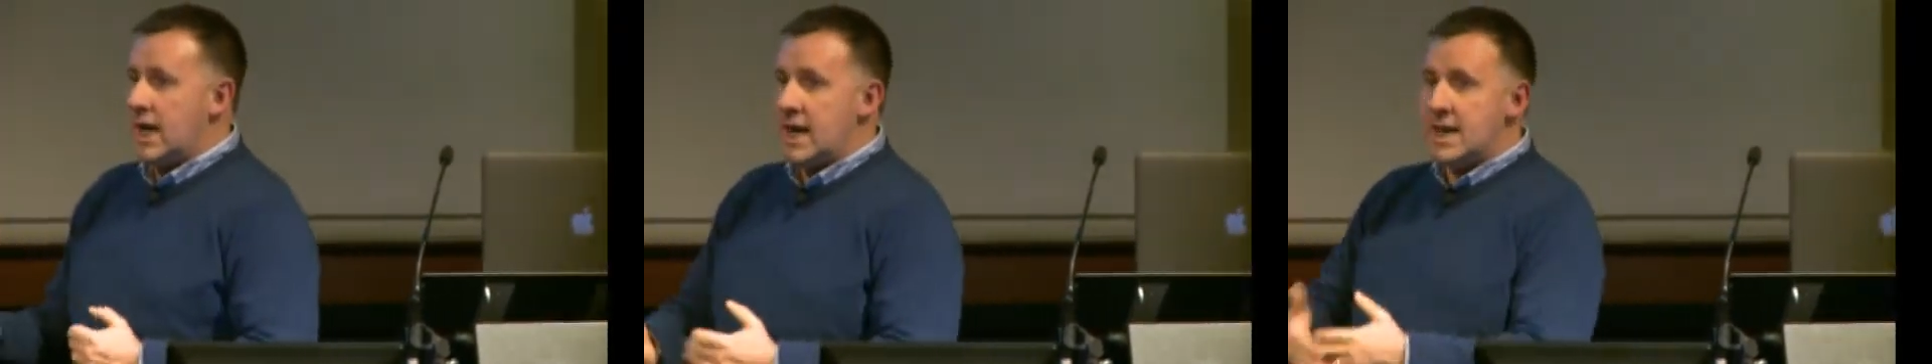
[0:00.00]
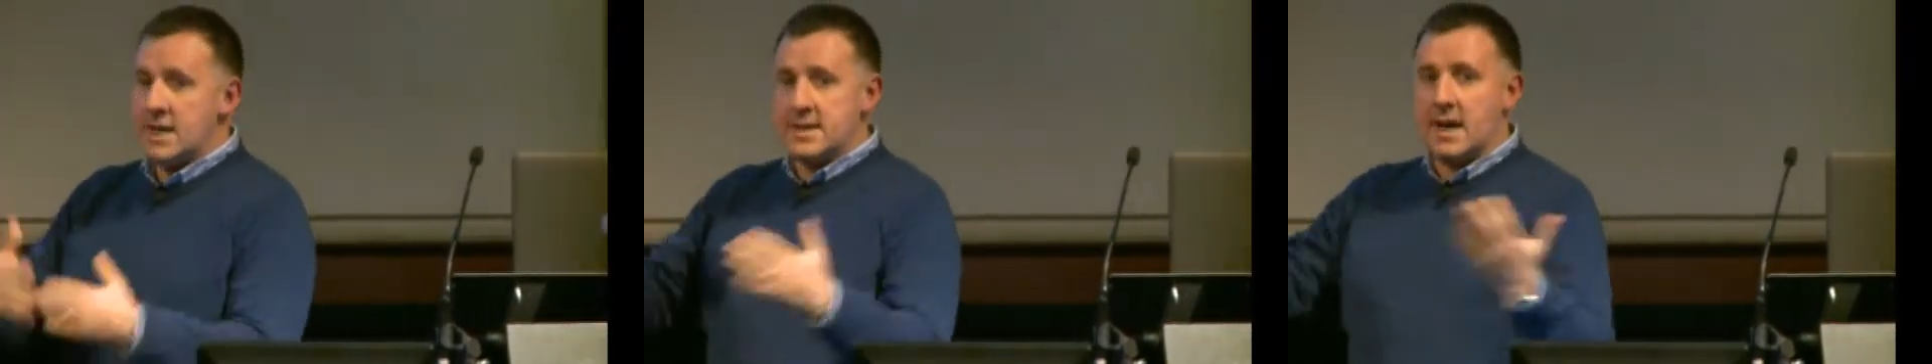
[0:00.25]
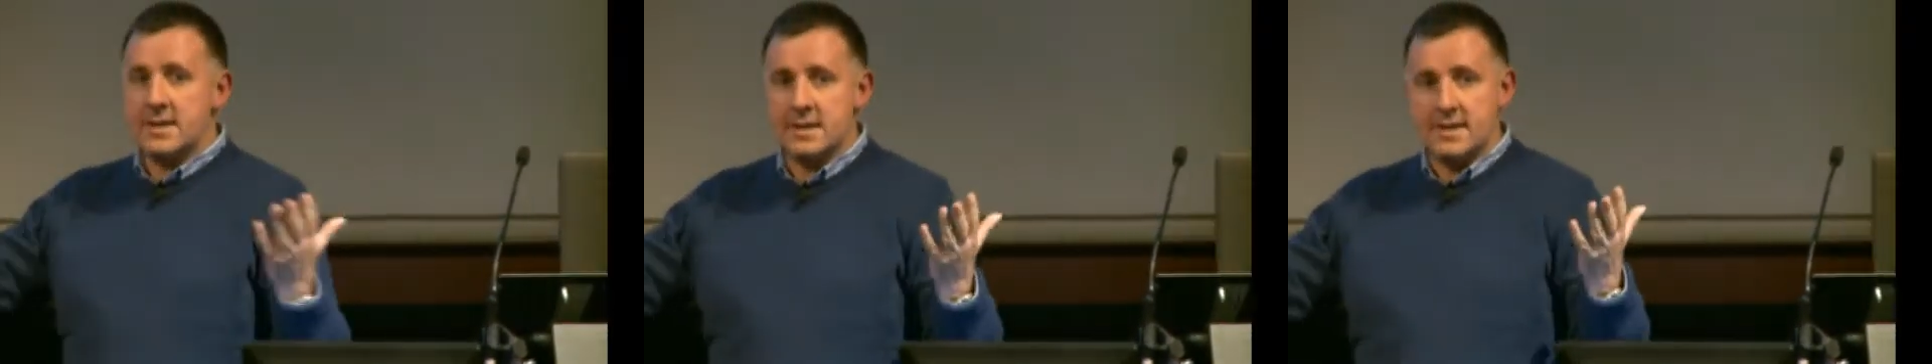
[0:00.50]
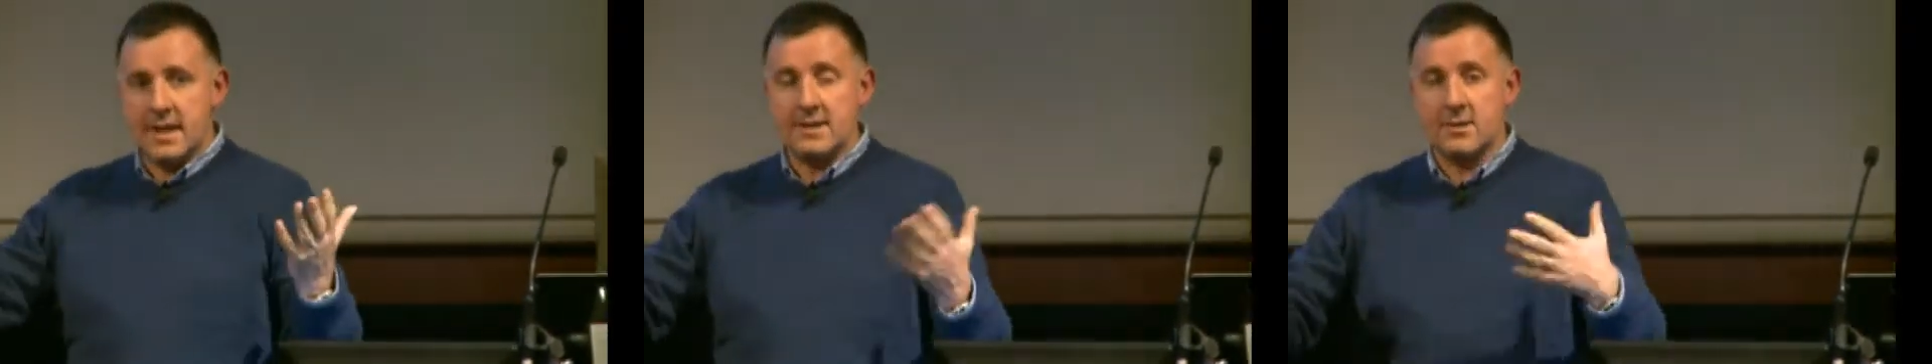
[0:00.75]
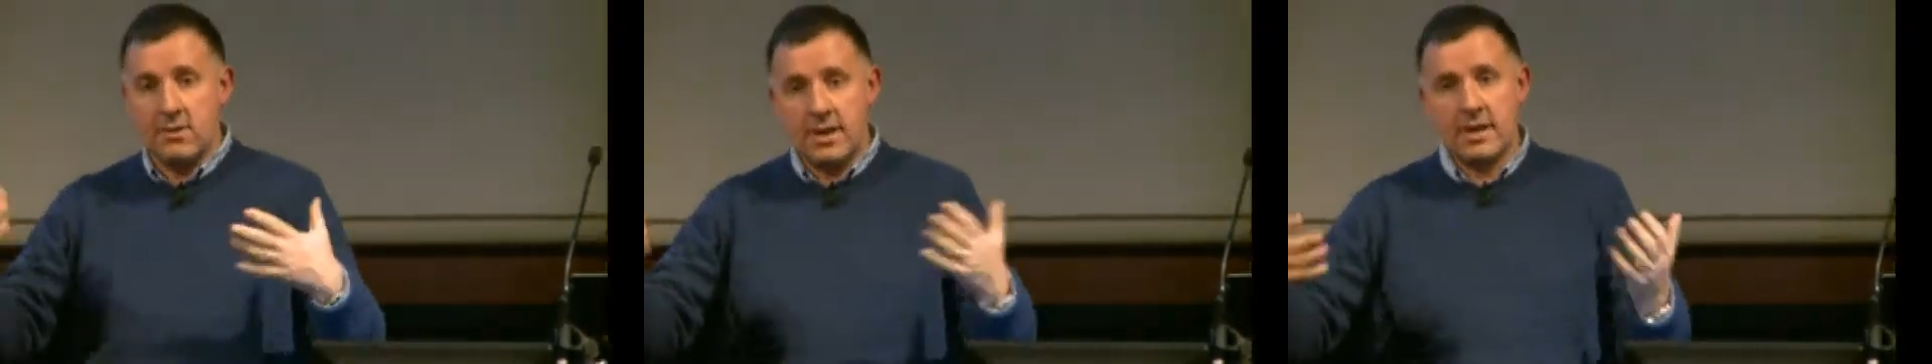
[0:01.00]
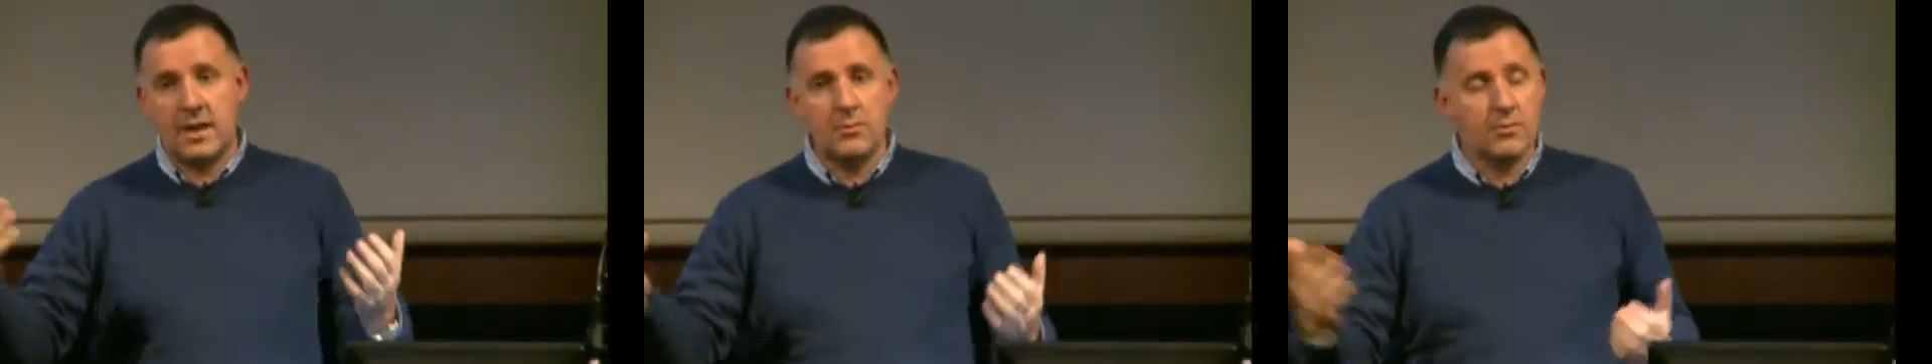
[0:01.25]
in a data center, or in
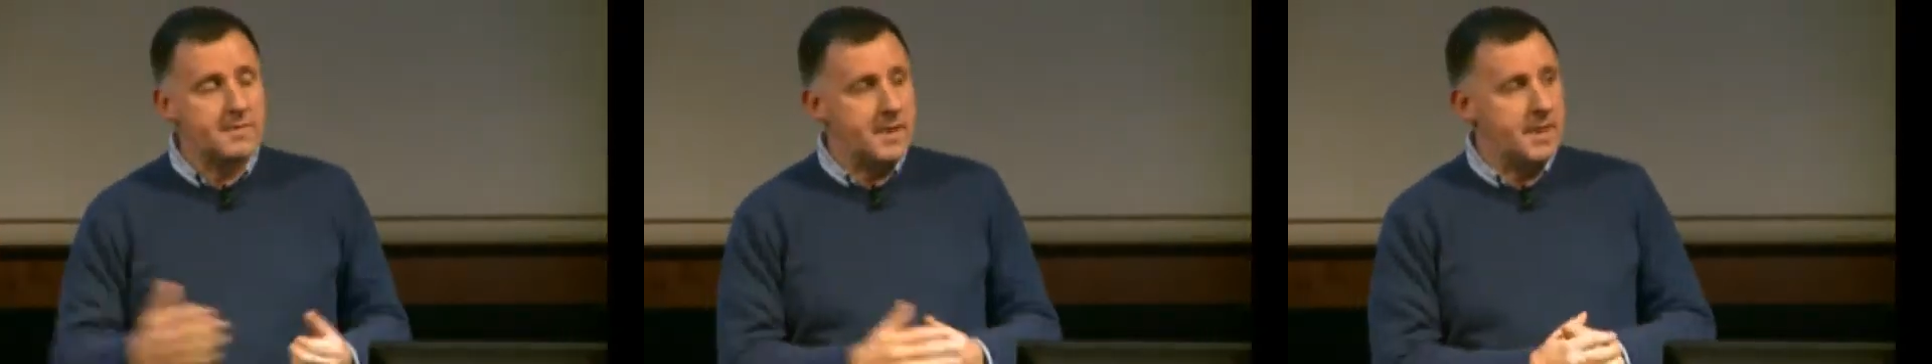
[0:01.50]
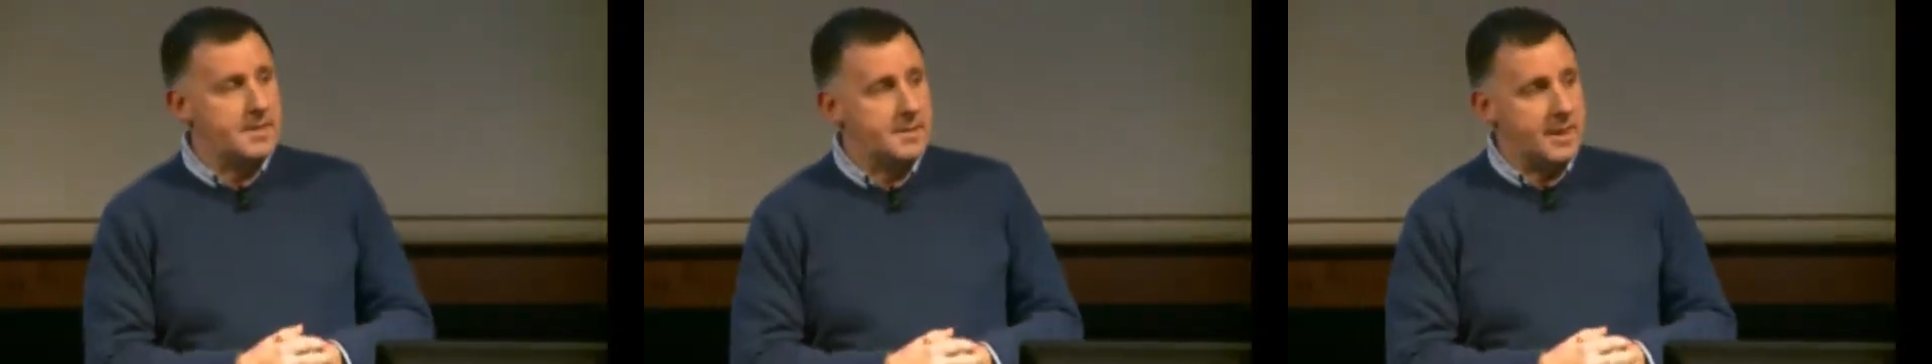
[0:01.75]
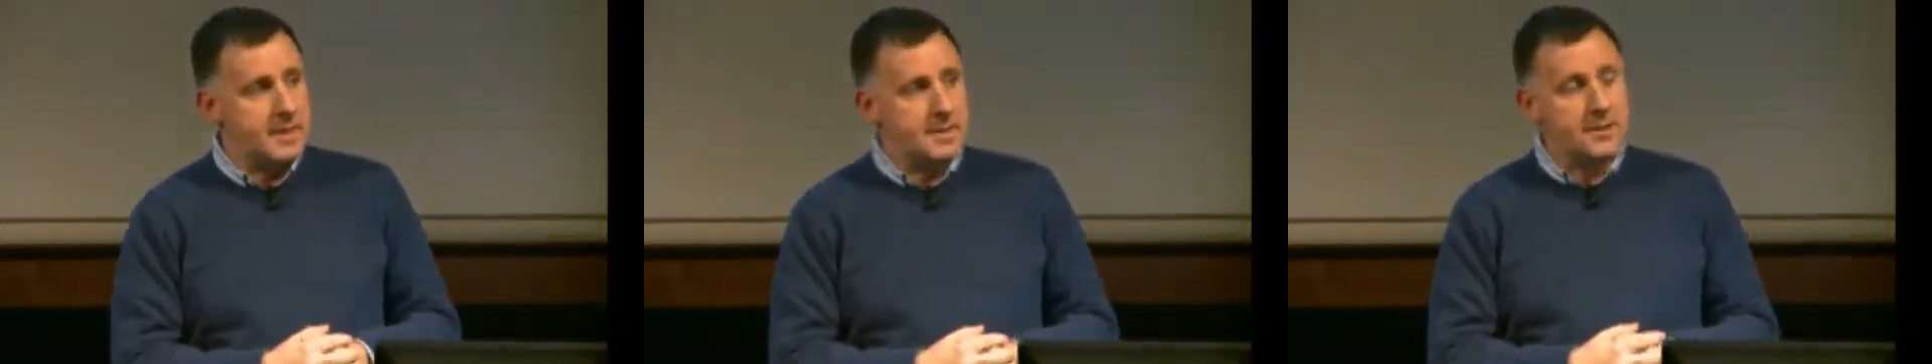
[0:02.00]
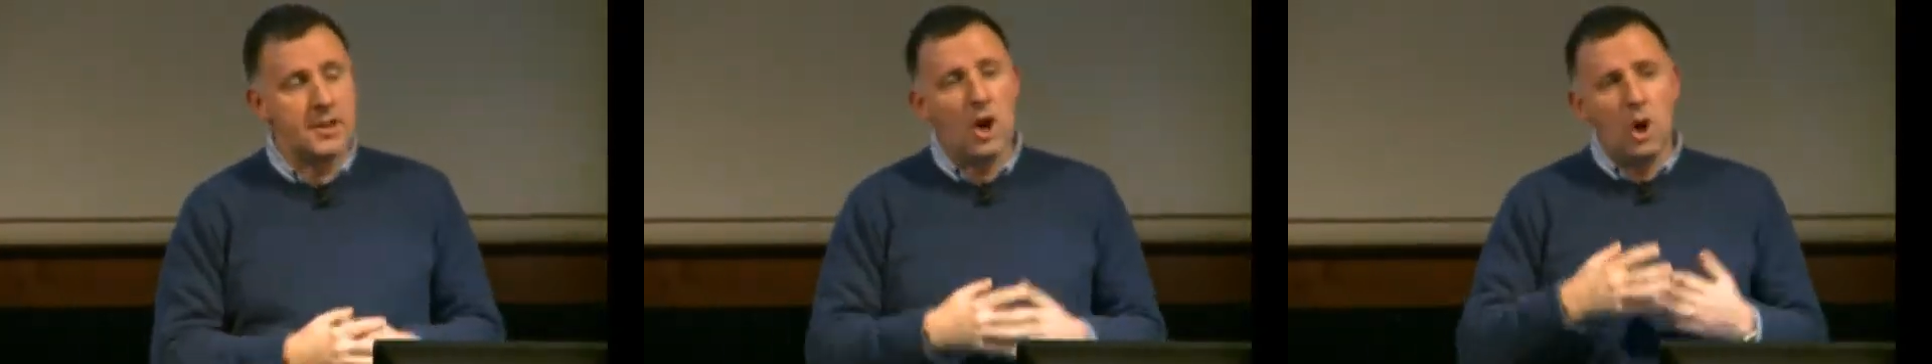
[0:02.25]
a number of data centers,